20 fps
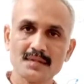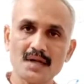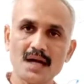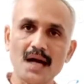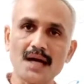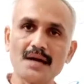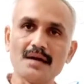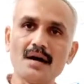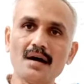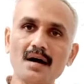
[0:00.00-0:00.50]

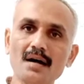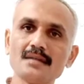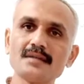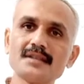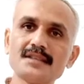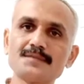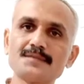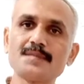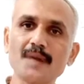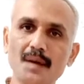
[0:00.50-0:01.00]
and all
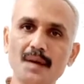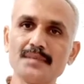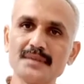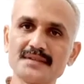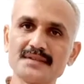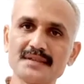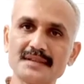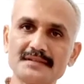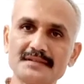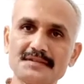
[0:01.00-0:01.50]
these
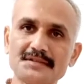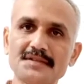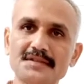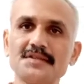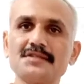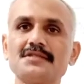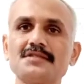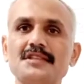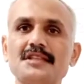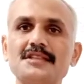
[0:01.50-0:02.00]
promises
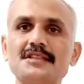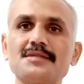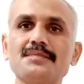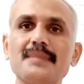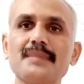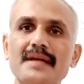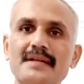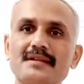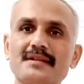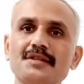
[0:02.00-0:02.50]
she is
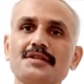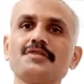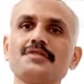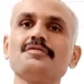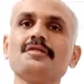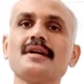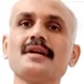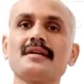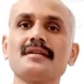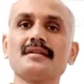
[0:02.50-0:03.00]
making to
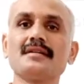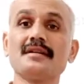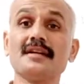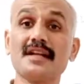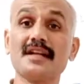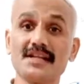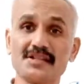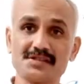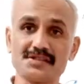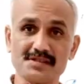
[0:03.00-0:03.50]
her
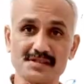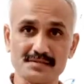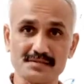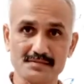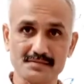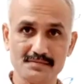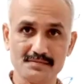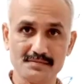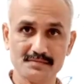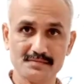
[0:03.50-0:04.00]
nation,
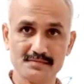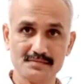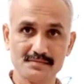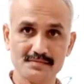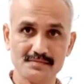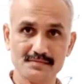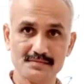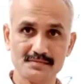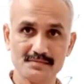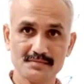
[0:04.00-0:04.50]

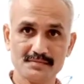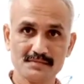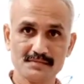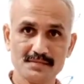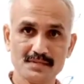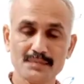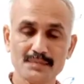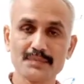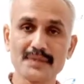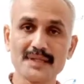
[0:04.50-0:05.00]

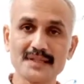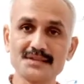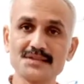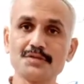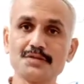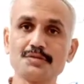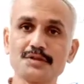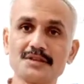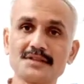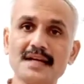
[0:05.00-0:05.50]
because she
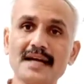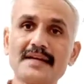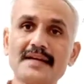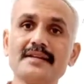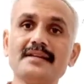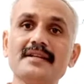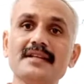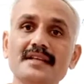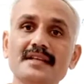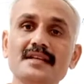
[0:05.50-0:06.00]
was
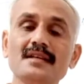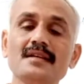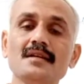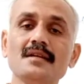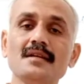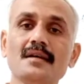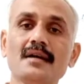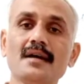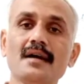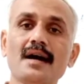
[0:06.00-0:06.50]

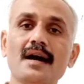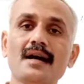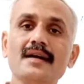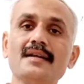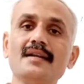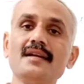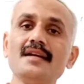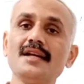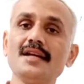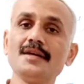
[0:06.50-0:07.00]
highly
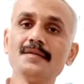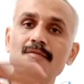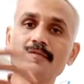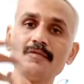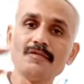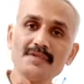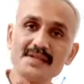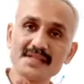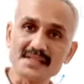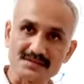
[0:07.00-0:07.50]

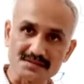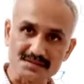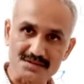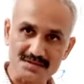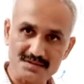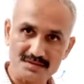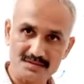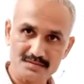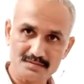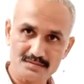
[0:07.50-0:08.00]

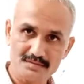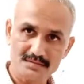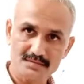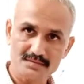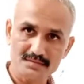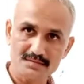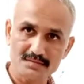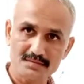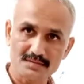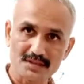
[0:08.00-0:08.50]
influenced,
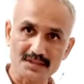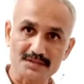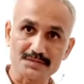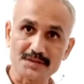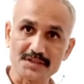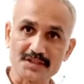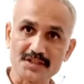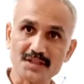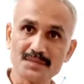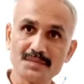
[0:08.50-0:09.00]

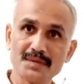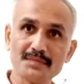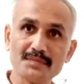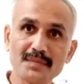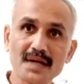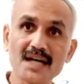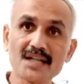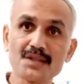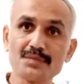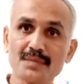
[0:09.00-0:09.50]
especially by
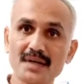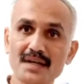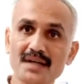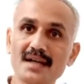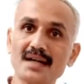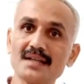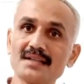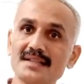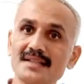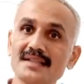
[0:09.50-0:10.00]
Mahatma
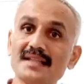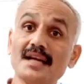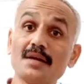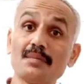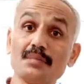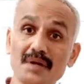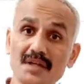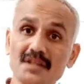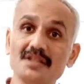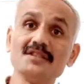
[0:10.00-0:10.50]
Gandhi
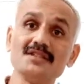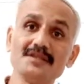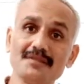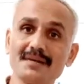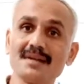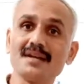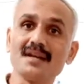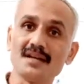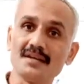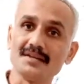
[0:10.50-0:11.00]
and Pandit
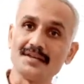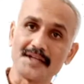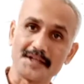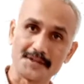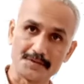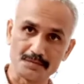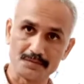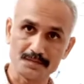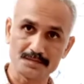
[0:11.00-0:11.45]
Jawaharlal Nehru.